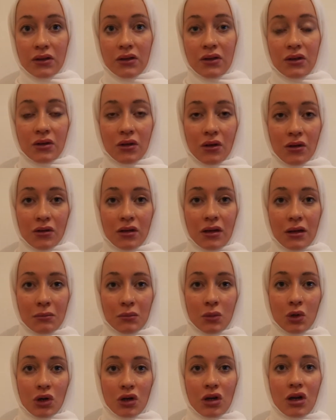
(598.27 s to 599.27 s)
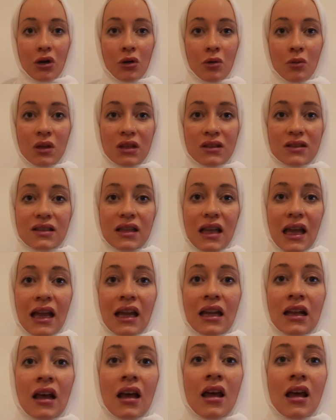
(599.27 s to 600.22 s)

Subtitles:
you know, on a more global scale.